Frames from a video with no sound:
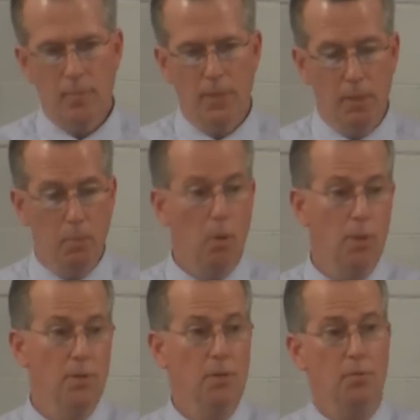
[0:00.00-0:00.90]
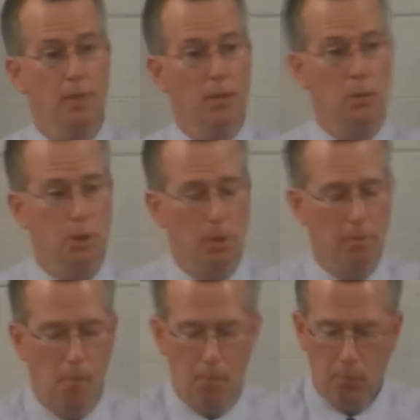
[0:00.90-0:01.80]
The importance of fellowship,
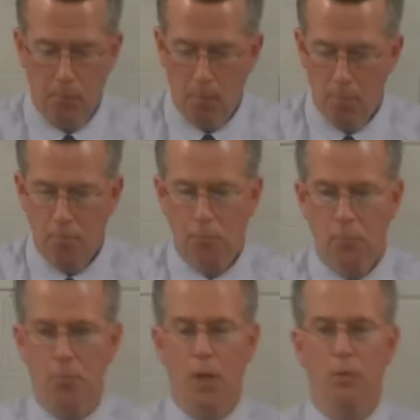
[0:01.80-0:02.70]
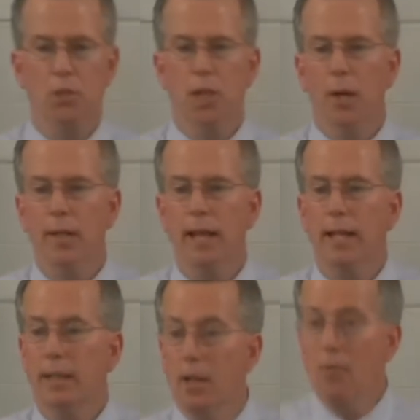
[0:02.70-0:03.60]
of sharing
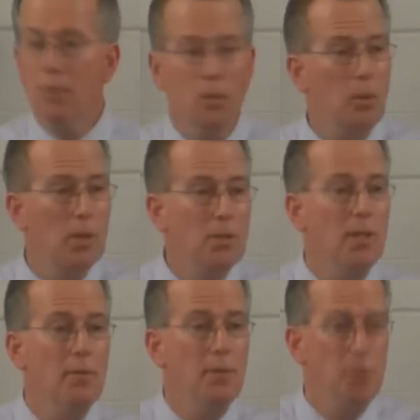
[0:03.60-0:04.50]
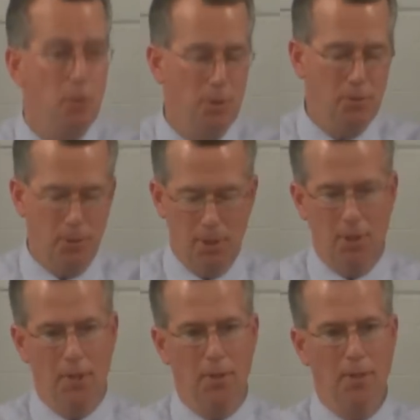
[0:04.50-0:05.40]
that love the Lord has given to us for each
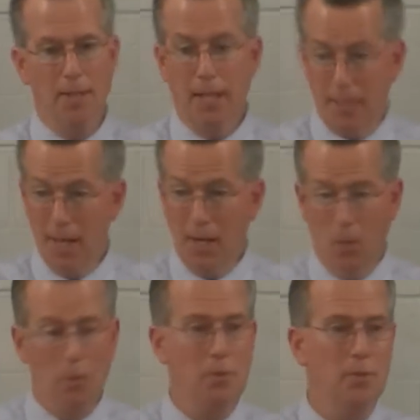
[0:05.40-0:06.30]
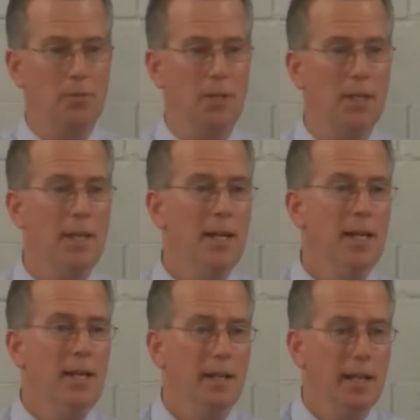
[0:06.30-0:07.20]
other, and that care which we've seen
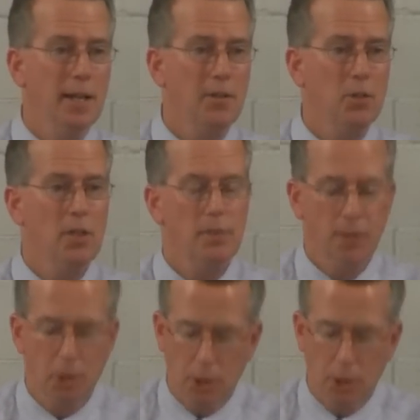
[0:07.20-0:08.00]
again this evening,